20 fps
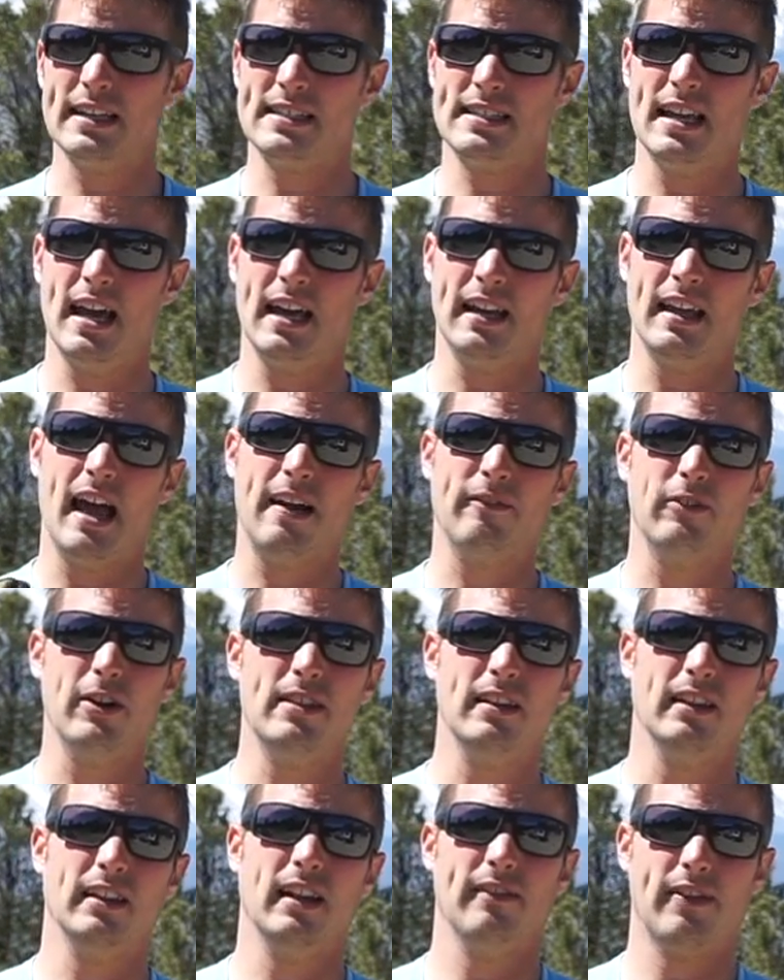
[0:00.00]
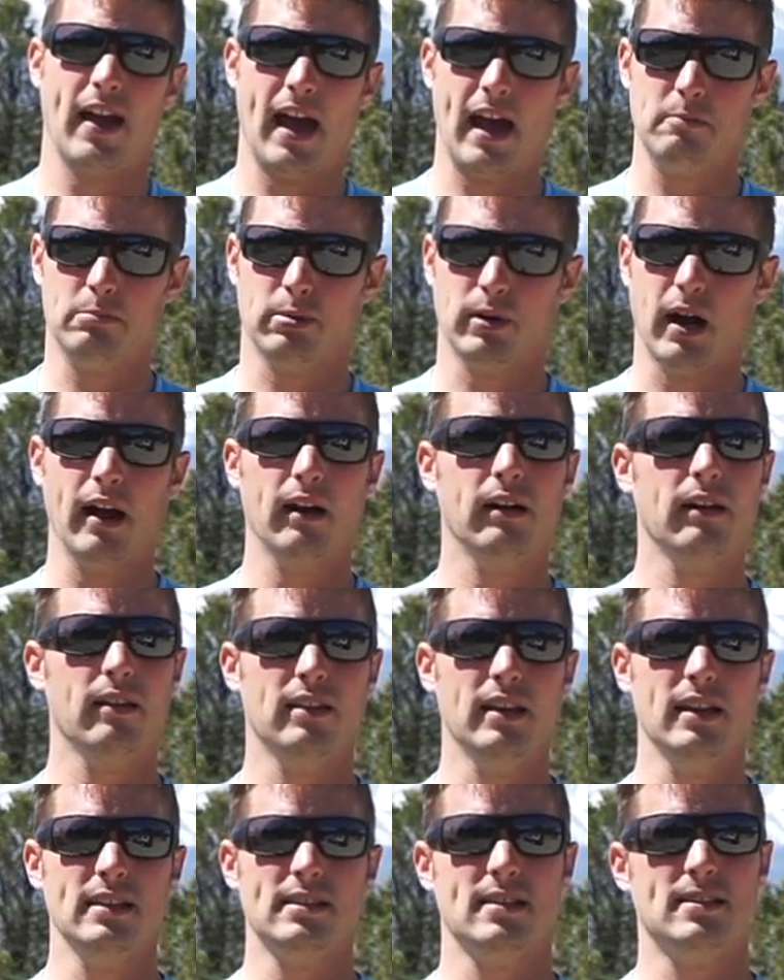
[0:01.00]
I said, everything that I've had prior to
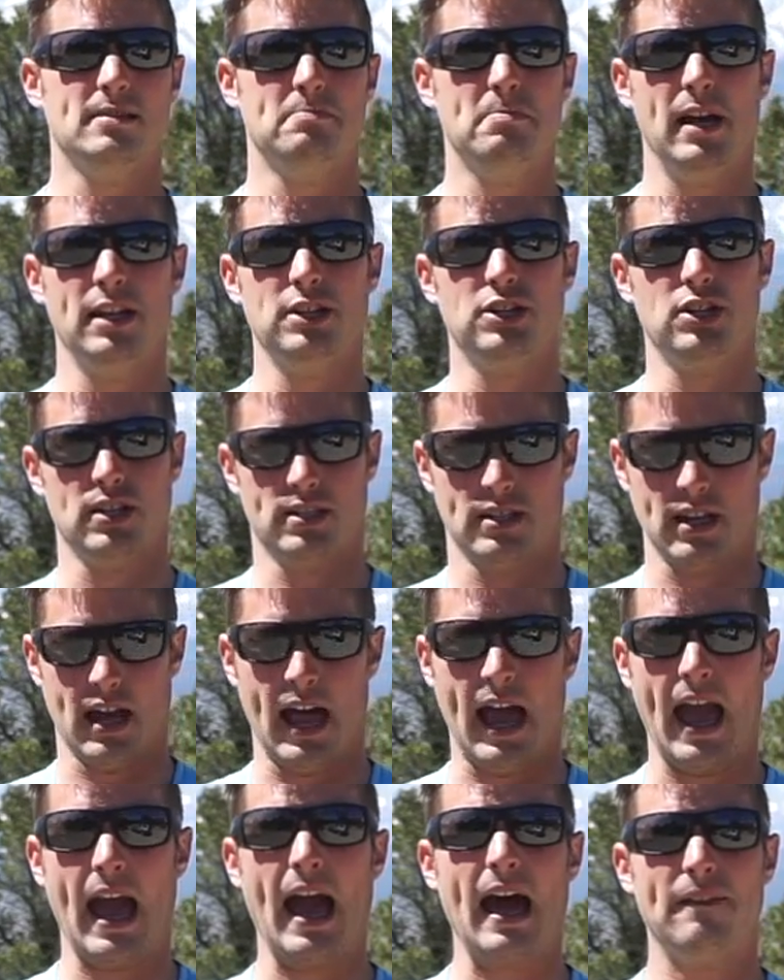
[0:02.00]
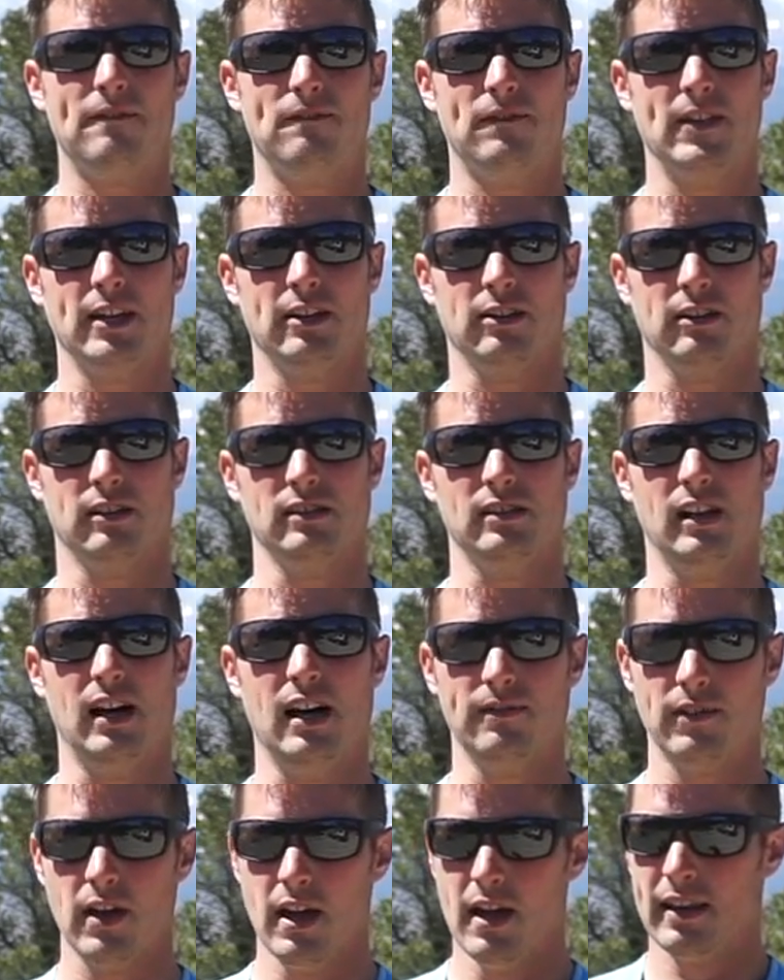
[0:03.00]
these has been just a half finger
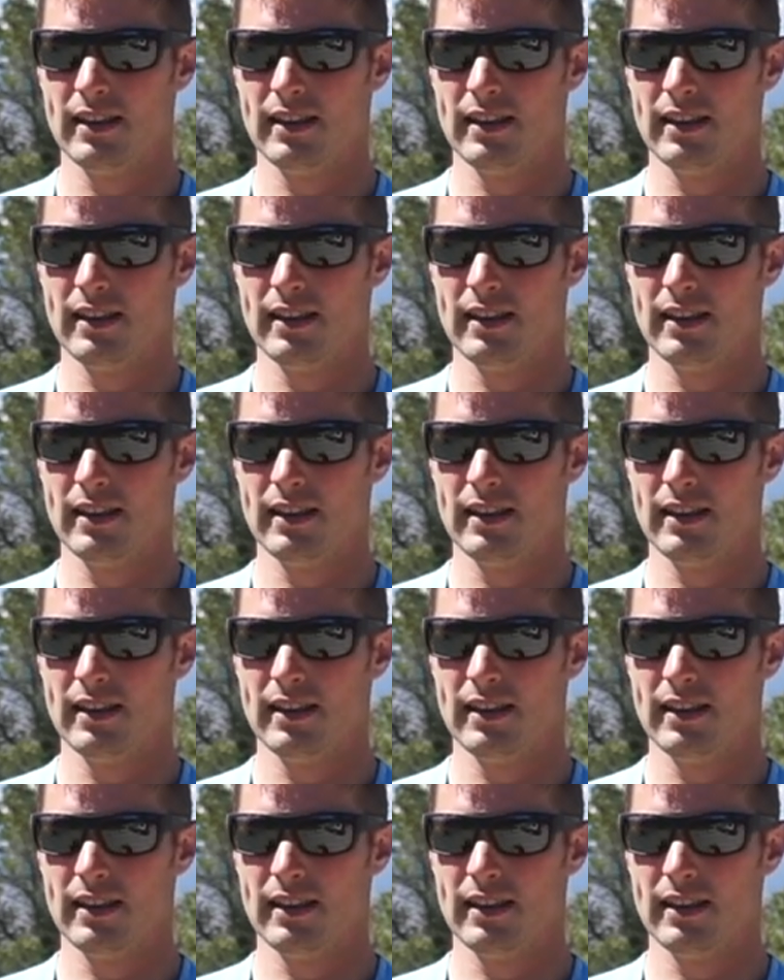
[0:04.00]
glove.